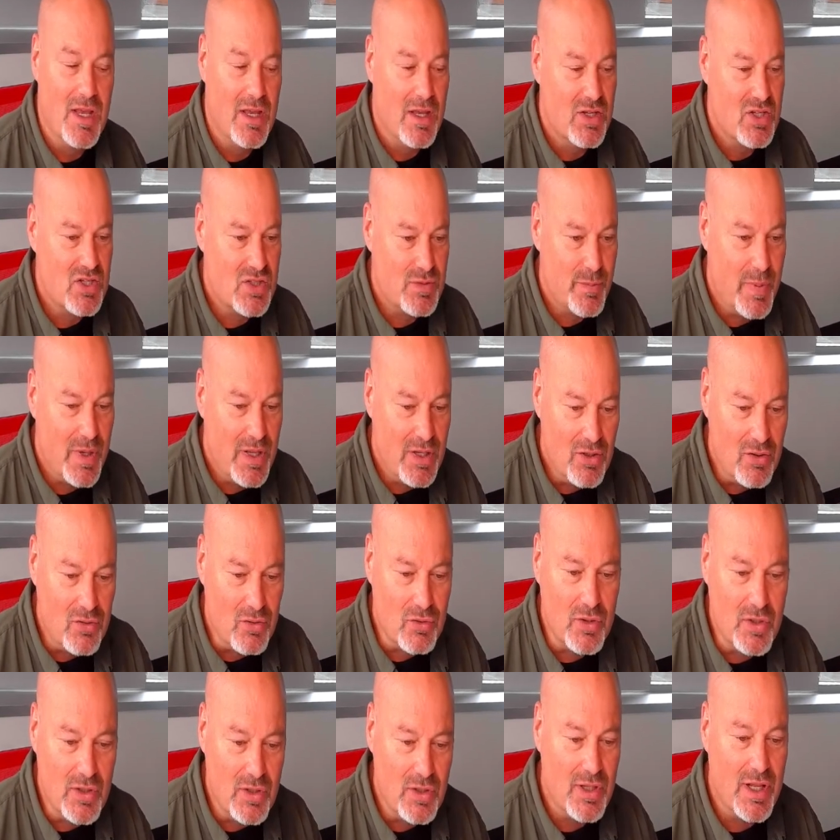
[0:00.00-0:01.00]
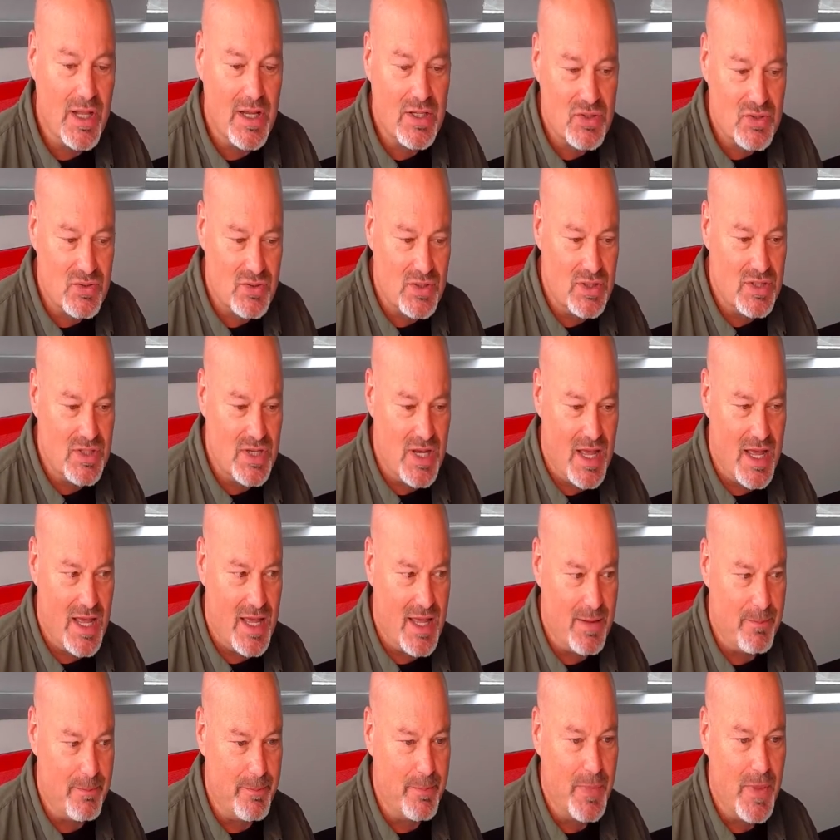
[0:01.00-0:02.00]
Spend a little extra
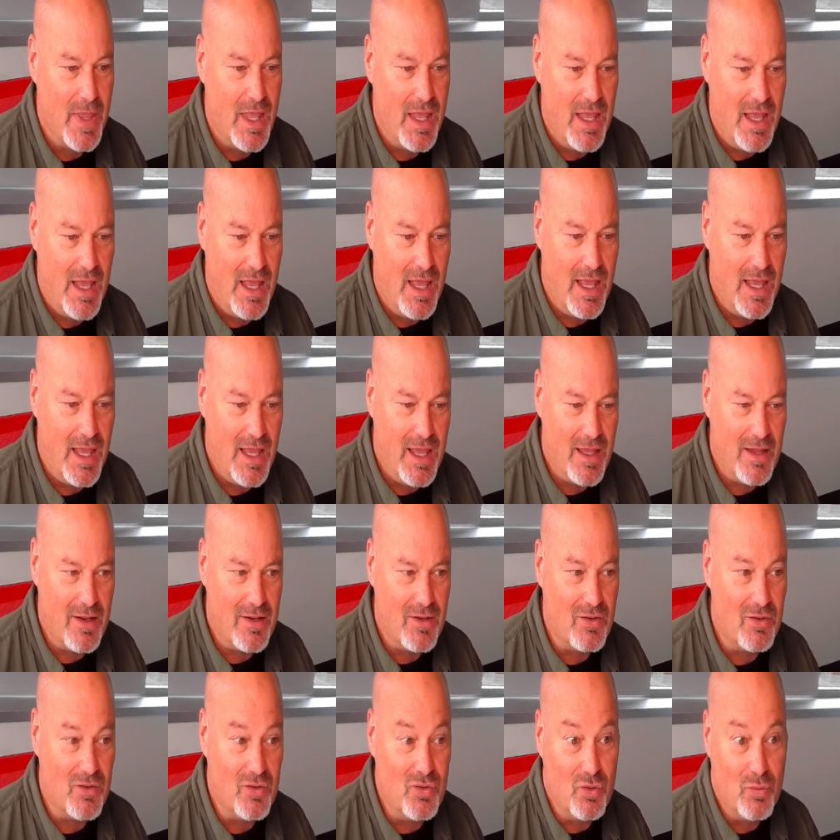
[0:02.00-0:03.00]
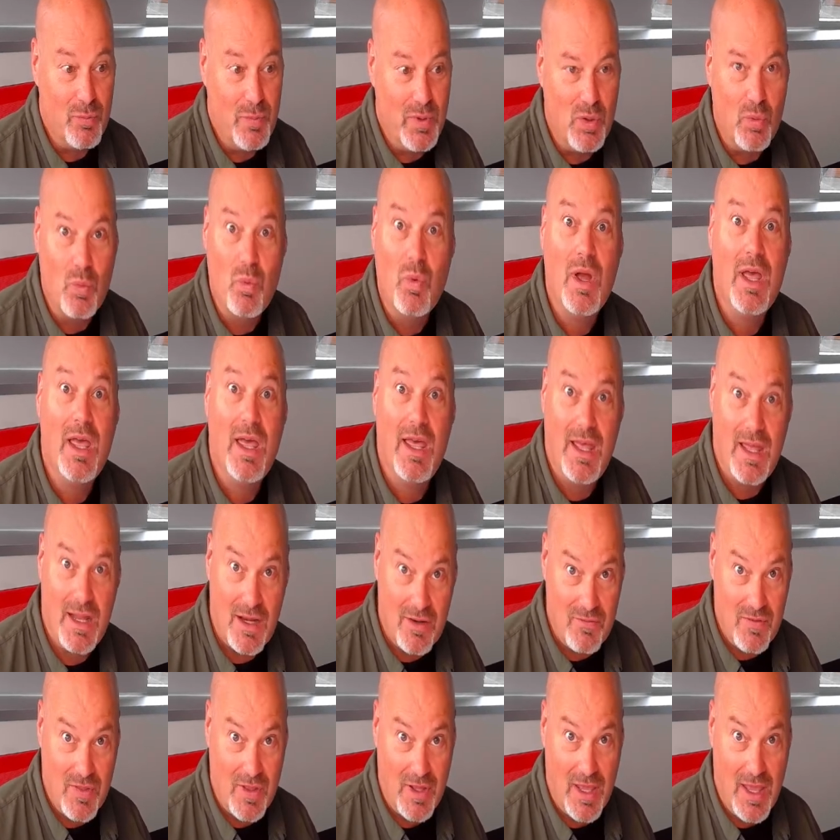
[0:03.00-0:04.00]
time, and you'll be way ahead
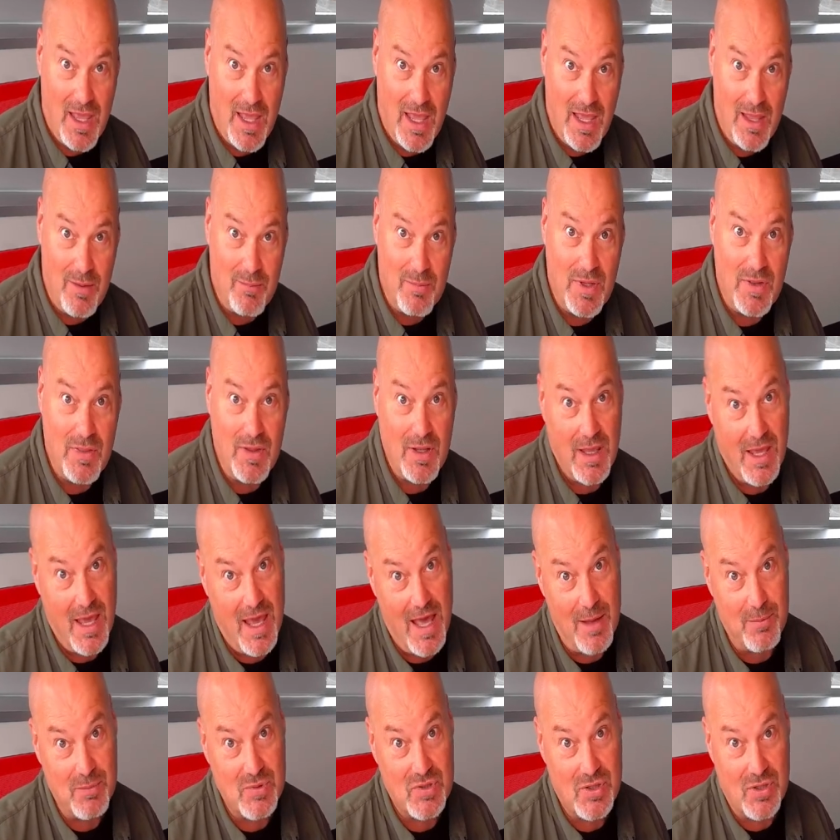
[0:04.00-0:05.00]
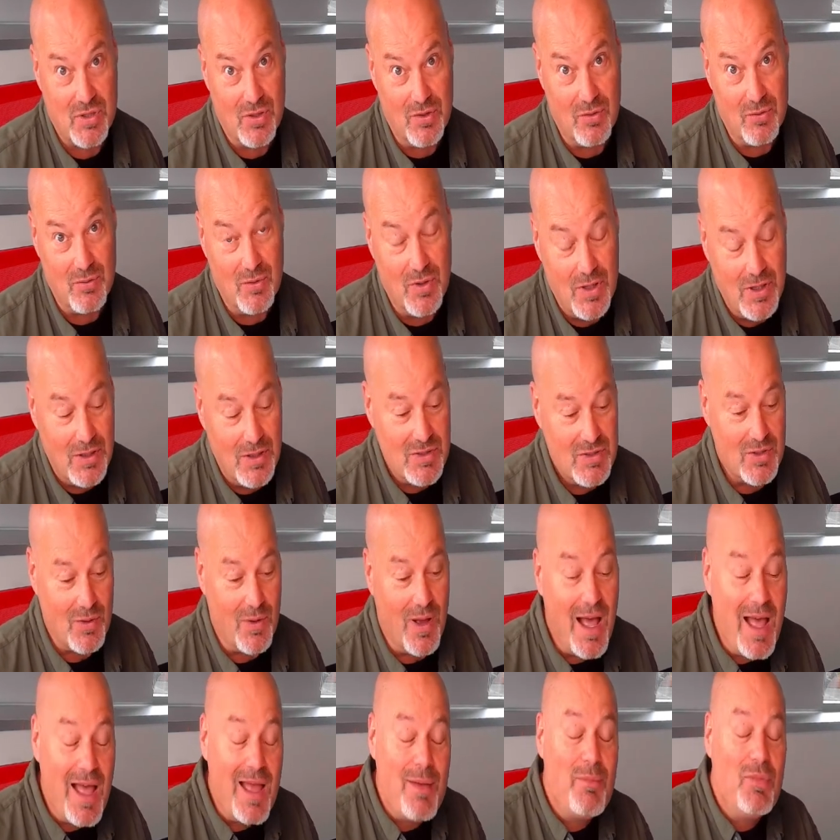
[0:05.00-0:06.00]
of the game in the capstone. So
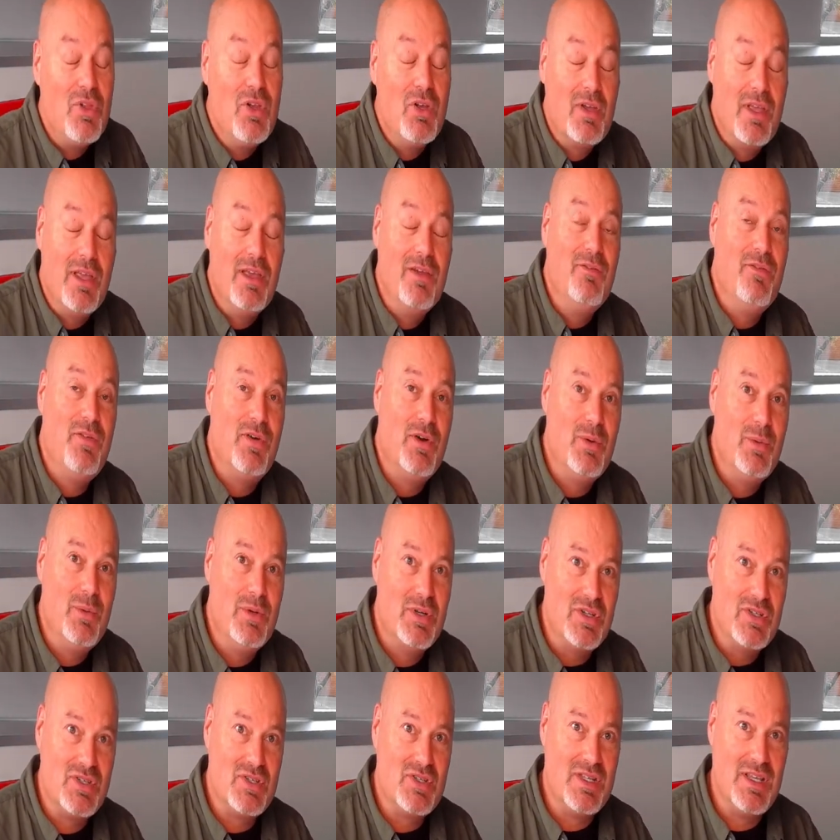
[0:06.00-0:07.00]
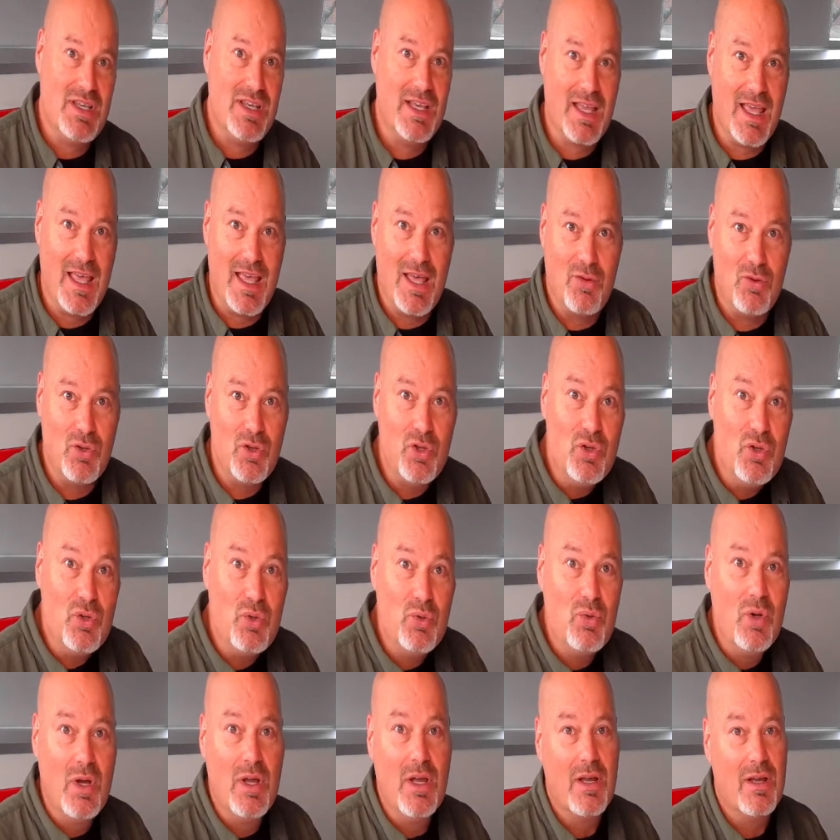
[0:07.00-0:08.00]
I'm looking forward to seeing how
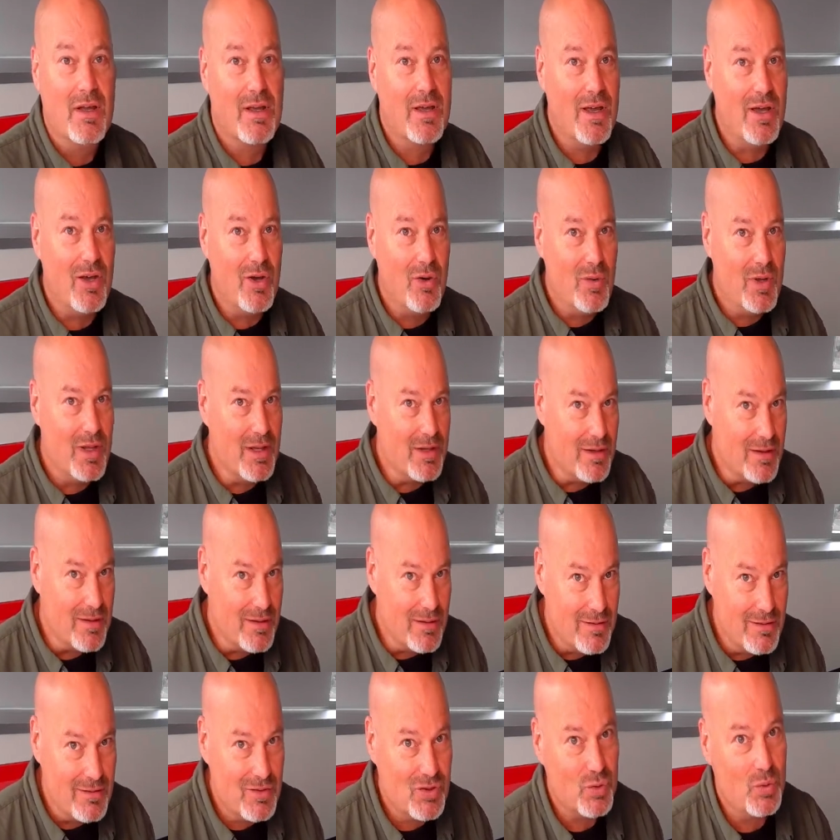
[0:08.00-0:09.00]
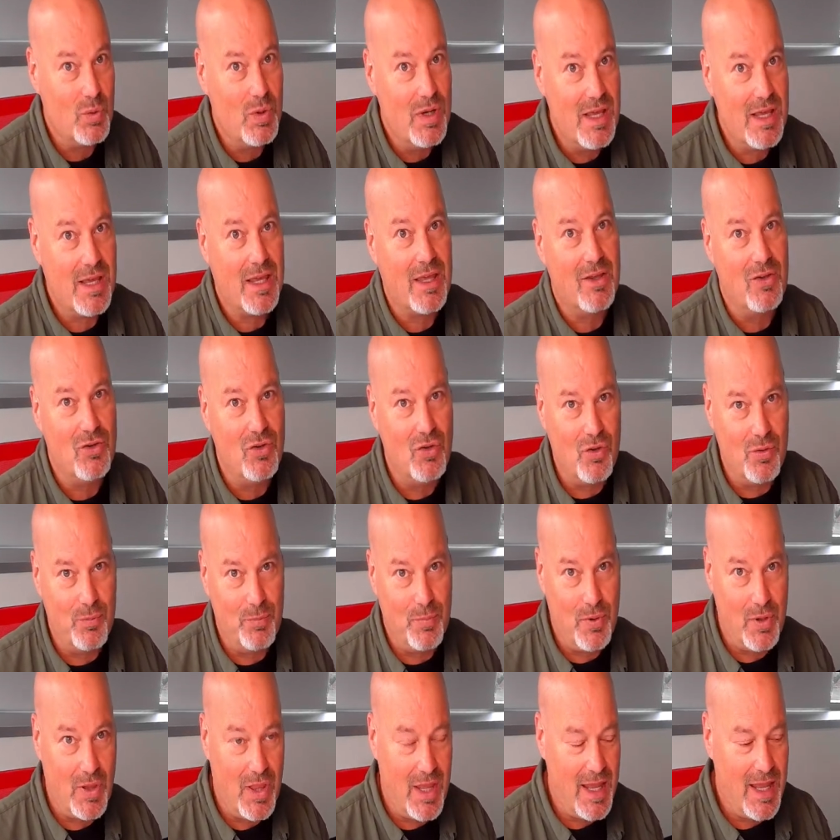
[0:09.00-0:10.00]
you go in tweak your
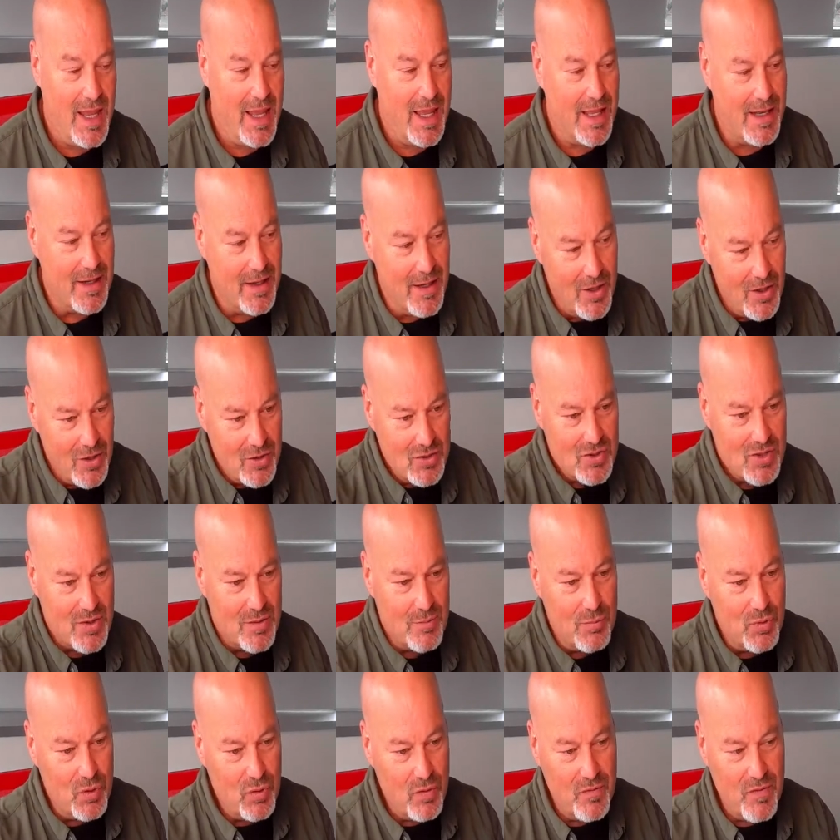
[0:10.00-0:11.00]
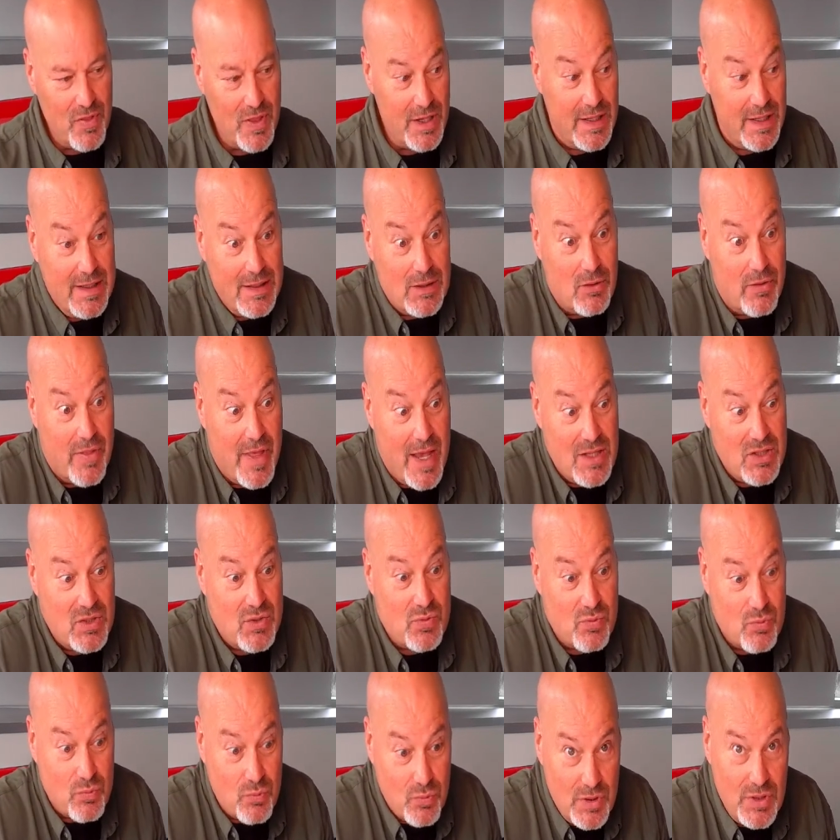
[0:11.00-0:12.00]
plan to move the needle.
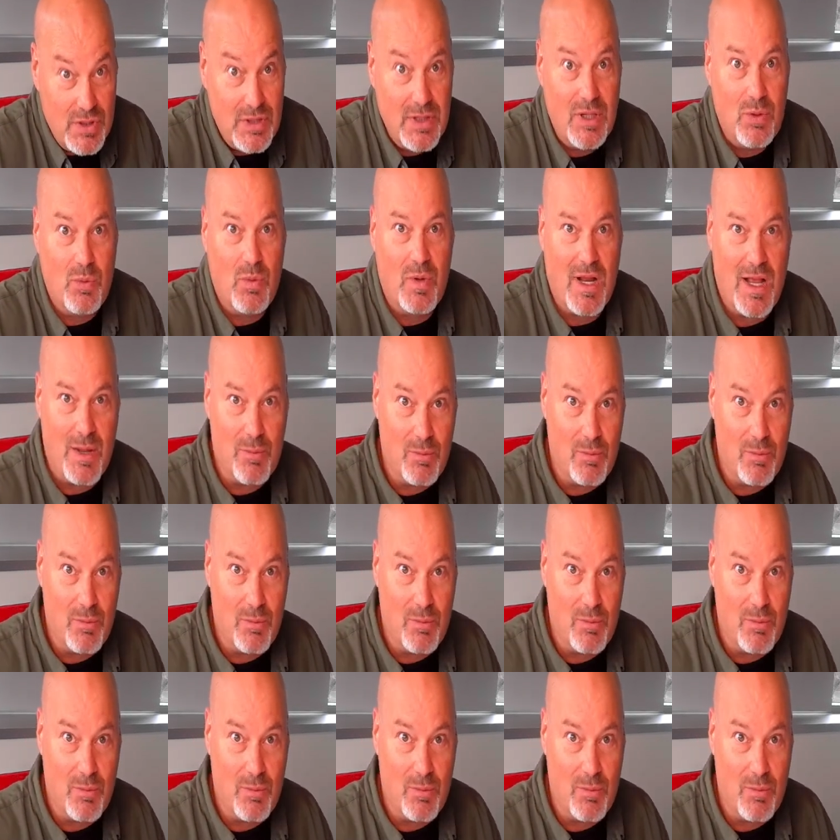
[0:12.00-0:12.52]
That's really what I'm